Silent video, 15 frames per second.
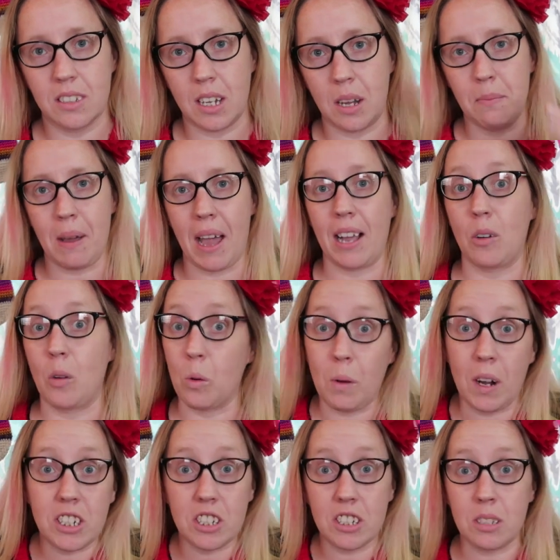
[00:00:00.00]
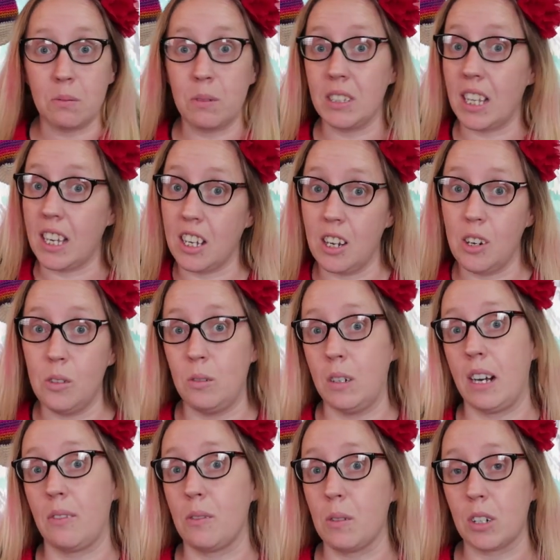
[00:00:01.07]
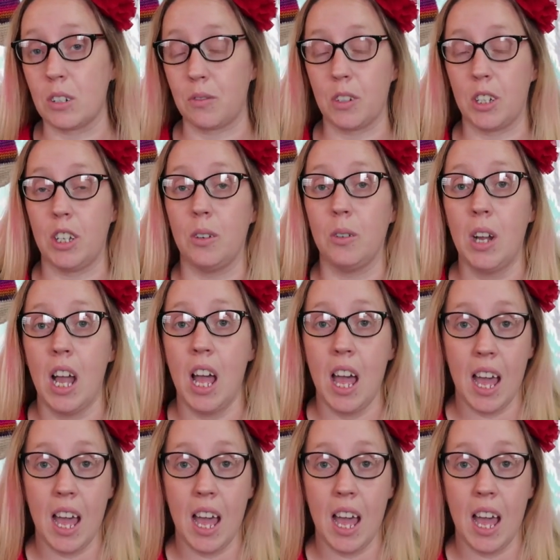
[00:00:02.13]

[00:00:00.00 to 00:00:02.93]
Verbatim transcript: Come back or watch this one, then go, whatever works for you.